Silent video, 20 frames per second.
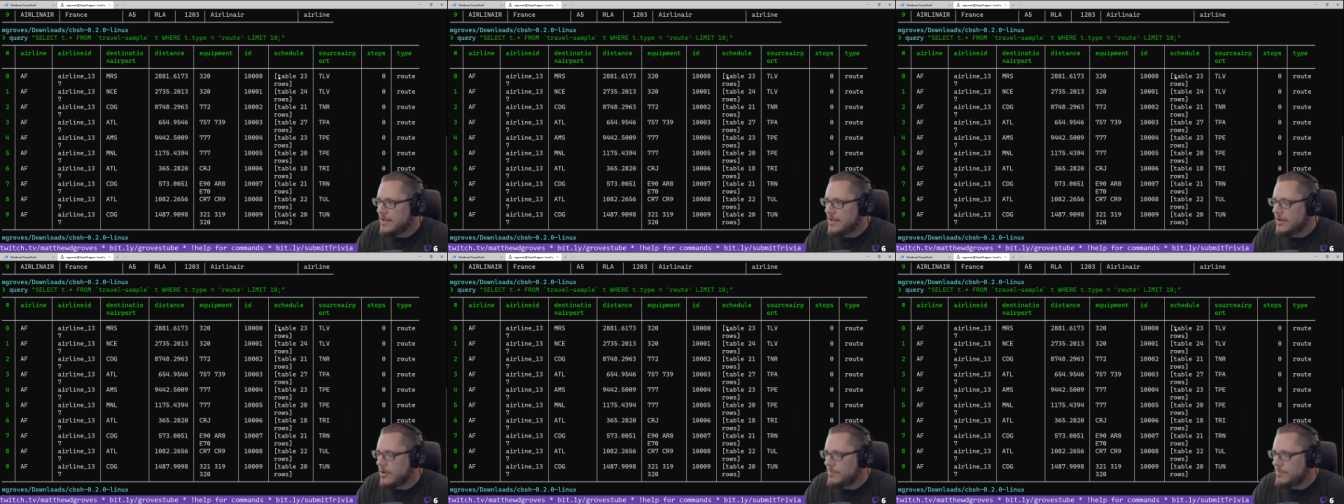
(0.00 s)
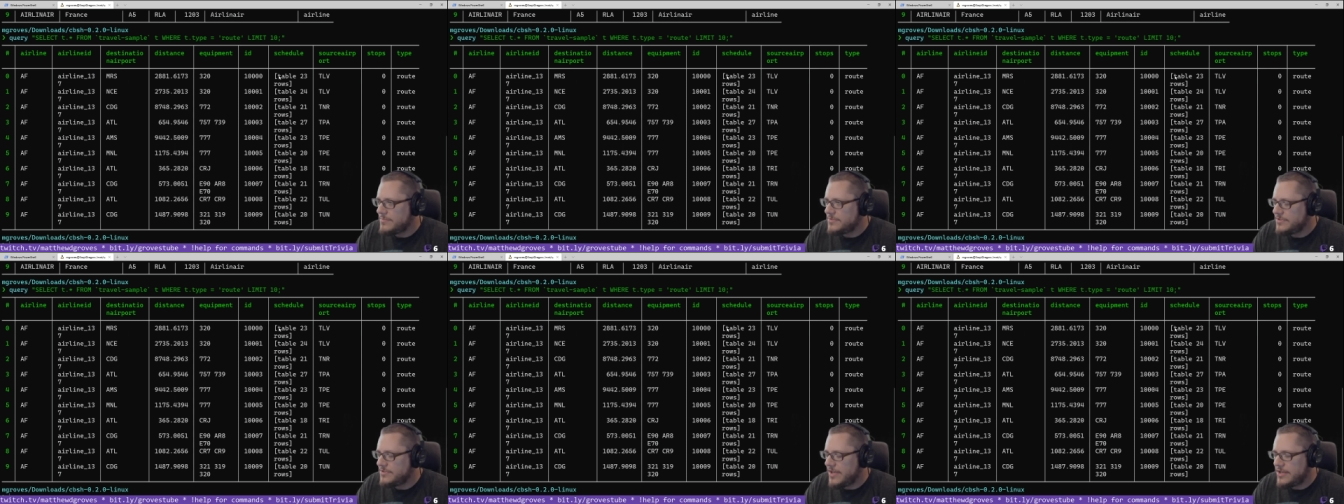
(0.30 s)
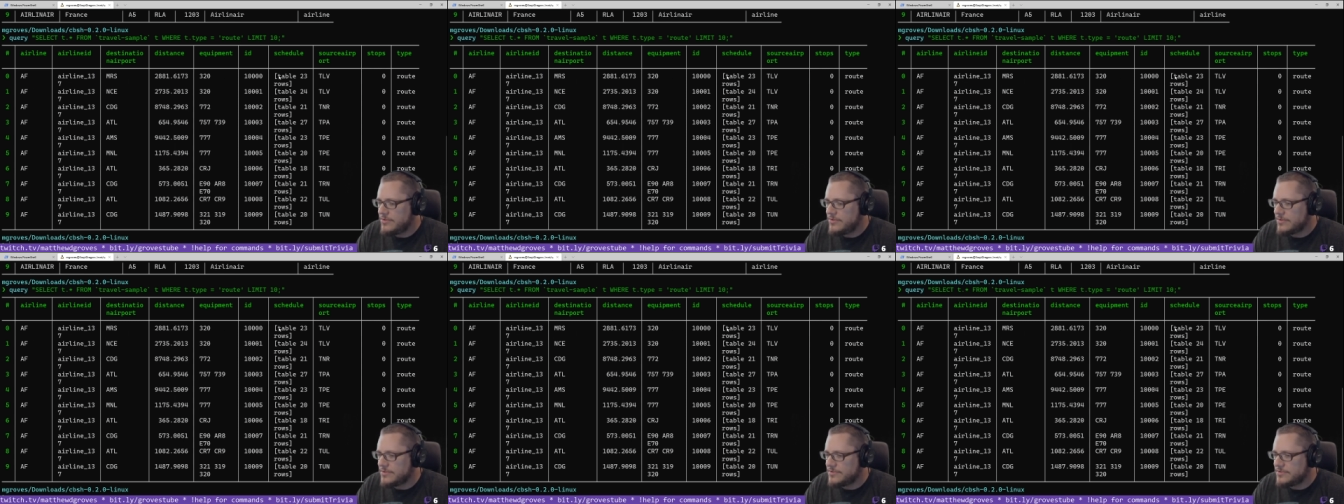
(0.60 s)
Oh,
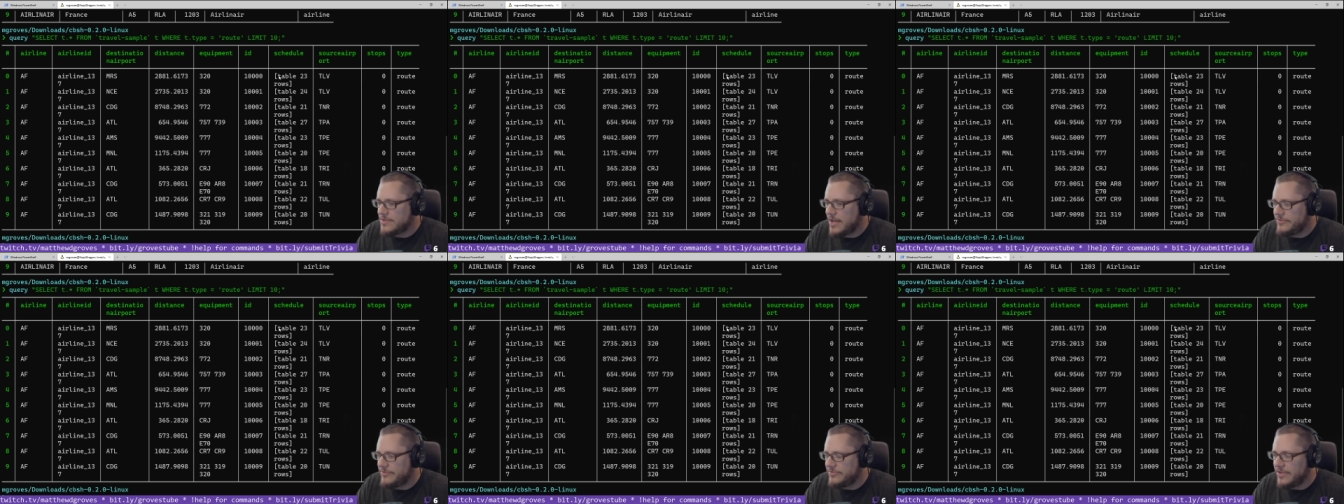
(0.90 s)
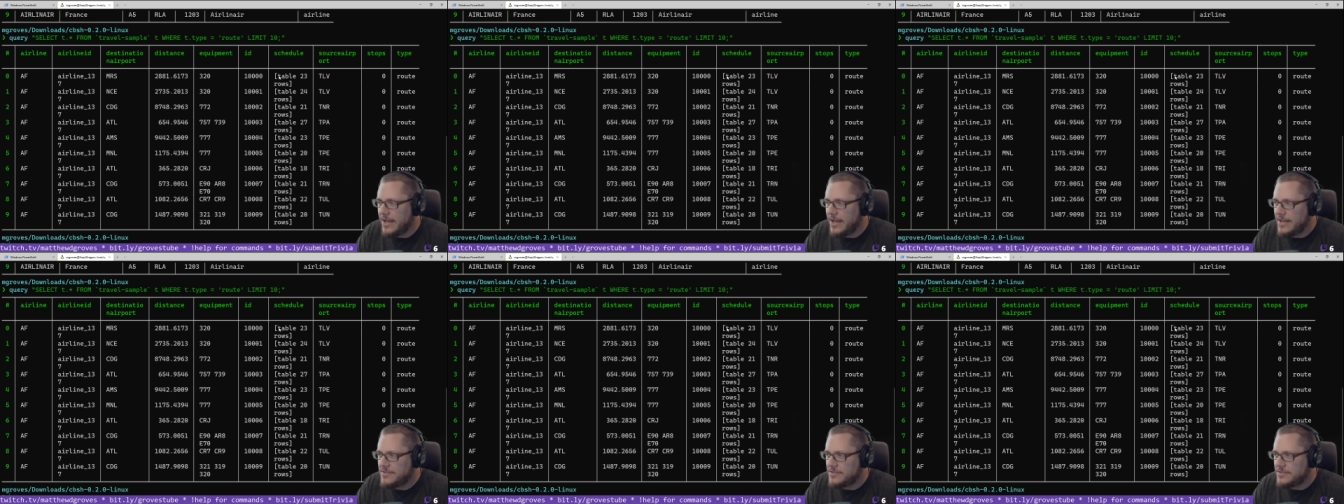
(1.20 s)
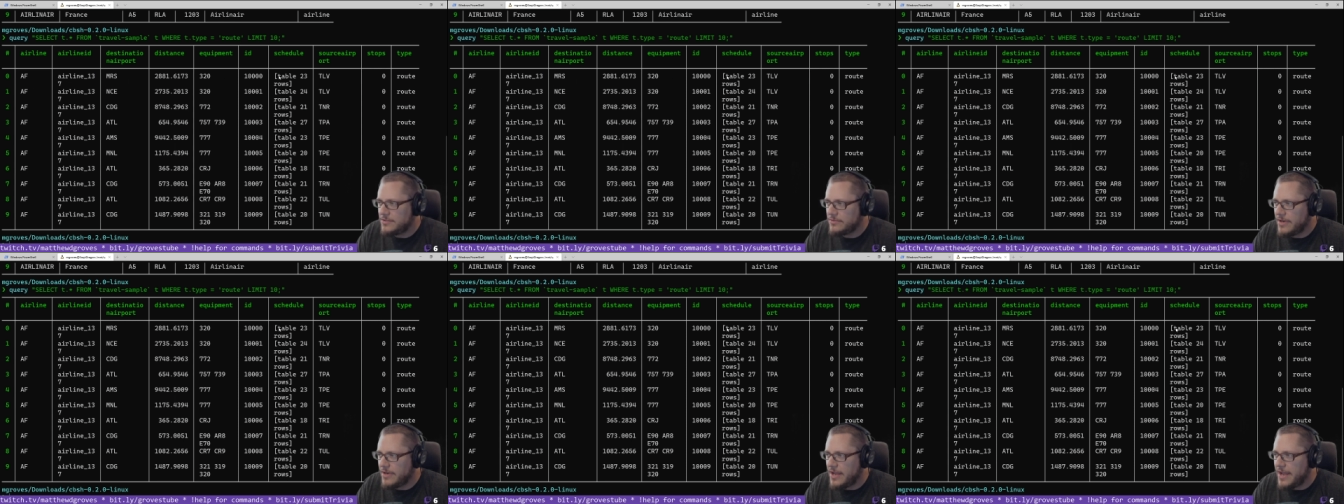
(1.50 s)
schedule's not flat. It's an
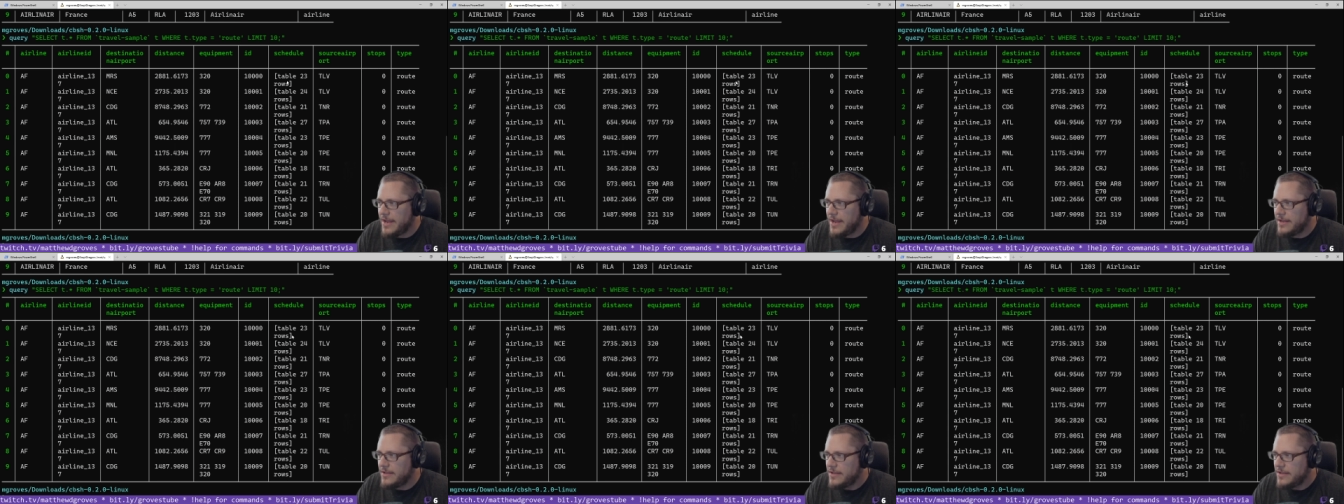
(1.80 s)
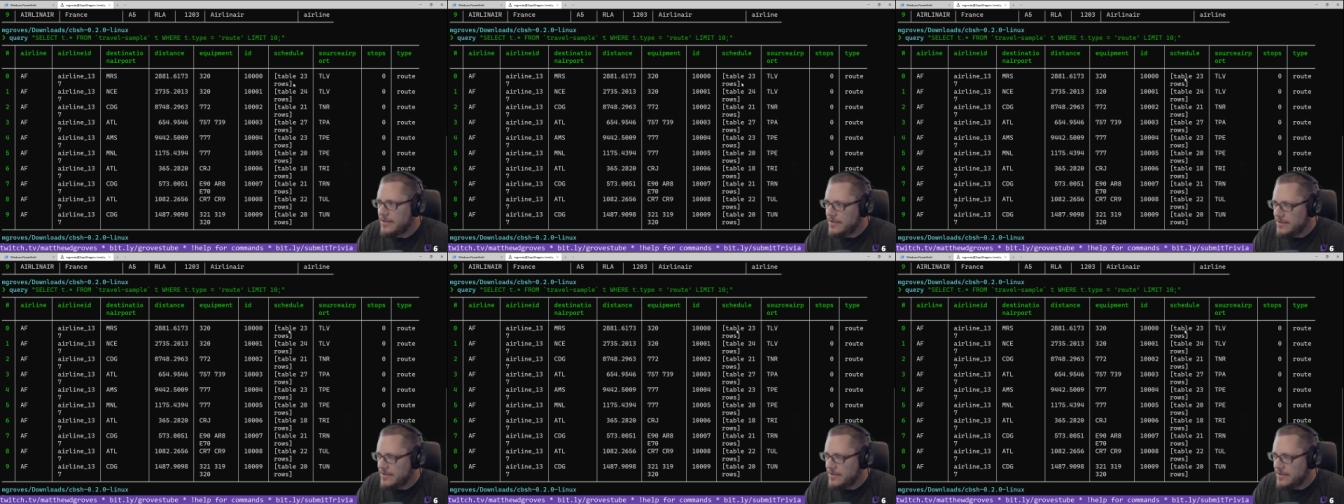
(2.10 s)
array.